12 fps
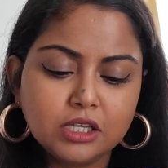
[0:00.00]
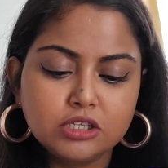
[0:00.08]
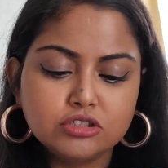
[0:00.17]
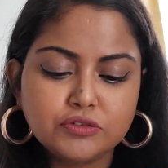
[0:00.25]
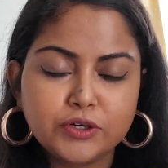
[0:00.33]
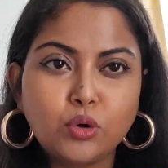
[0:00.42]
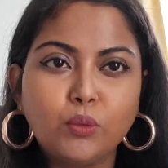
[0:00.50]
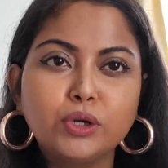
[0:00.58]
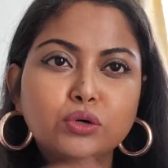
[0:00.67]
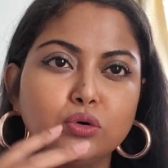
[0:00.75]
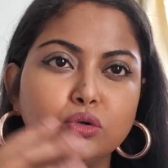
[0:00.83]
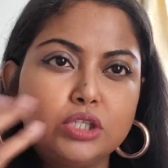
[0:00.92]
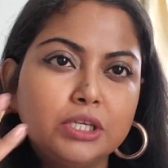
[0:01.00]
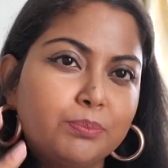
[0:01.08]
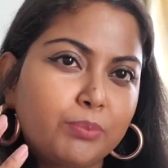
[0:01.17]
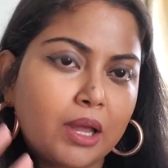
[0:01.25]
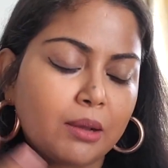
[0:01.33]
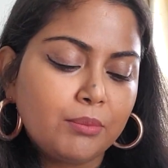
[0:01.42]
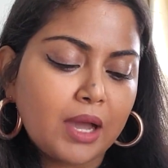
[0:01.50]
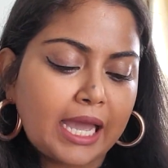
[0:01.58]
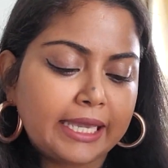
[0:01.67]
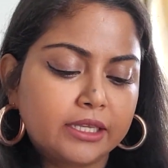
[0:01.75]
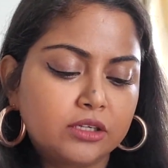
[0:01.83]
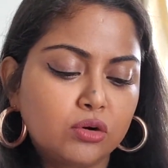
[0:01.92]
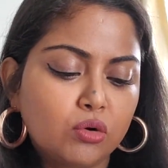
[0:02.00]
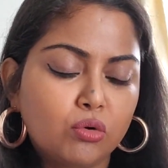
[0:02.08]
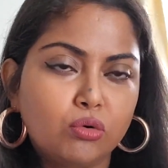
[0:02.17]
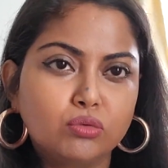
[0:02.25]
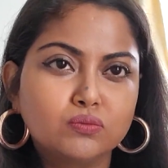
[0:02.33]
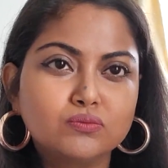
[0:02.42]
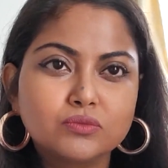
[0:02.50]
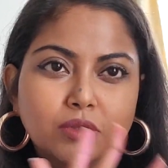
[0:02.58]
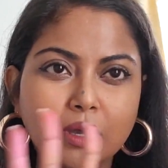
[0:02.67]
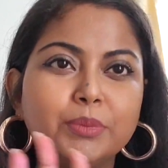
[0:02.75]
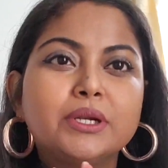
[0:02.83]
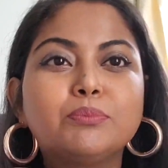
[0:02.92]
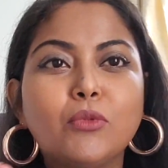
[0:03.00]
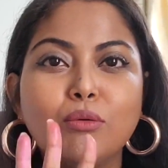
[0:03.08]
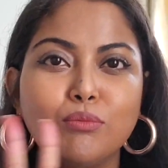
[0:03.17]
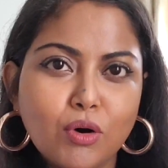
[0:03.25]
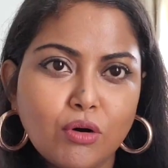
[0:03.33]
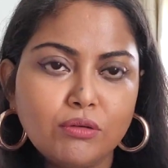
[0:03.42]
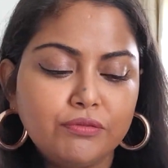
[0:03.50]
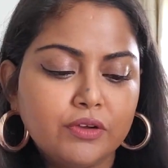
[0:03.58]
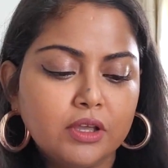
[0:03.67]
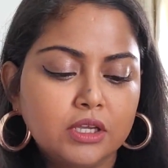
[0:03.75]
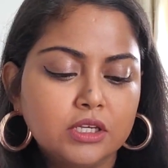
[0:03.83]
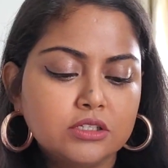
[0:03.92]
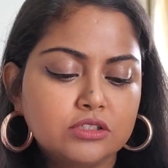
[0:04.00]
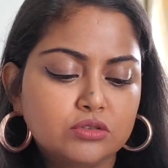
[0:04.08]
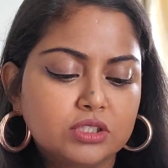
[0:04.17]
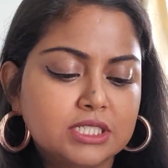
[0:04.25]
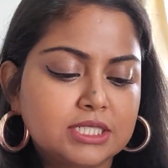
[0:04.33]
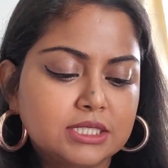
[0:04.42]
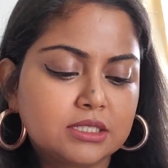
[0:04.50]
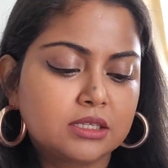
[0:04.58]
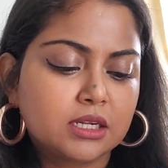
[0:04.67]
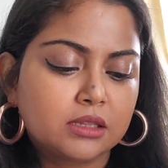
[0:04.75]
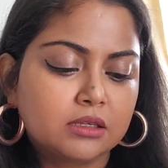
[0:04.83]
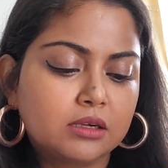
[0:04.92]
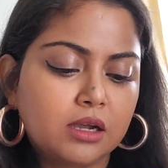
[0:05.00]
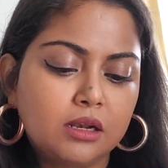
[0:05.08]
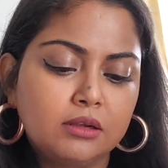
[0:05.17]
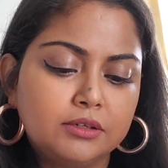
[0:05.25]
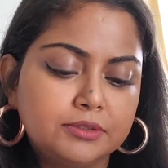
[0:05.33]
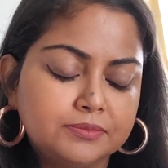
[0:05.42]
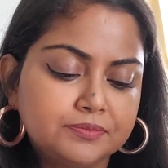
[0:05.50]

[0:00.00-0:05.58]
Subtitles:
So if I don't want to go deep plum, I can go a bit more mauve. So this is another color.